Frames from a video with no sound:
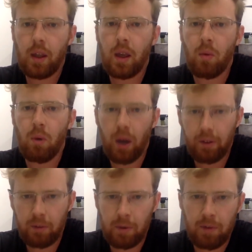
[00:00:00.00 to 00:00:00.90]
it will
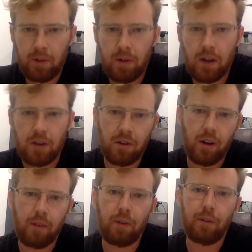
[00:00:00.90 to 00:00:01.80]
have to be
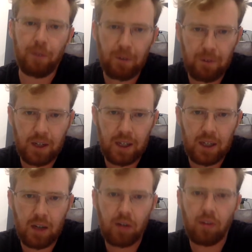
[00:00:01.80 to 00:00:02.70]
re-registered every 15
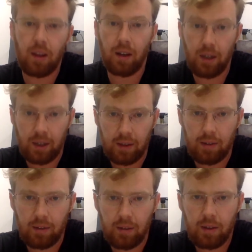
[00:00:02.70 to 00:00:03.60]
years at
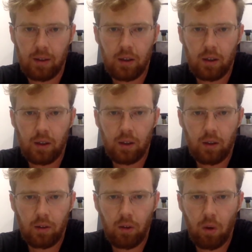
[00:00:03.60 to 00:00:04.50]
least.
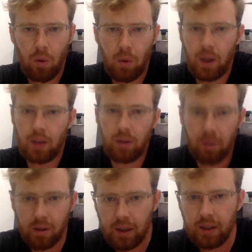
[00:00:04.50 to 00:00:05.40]
So when I
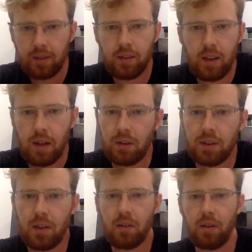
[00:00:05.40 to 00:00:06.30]
learned this, that all
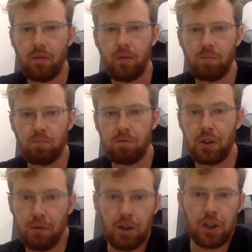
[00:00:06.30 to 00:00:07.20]
sounded
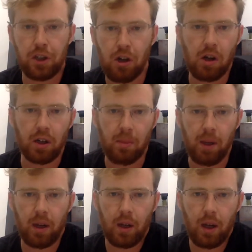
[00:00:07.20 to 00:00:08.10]
pretty reassuring to me.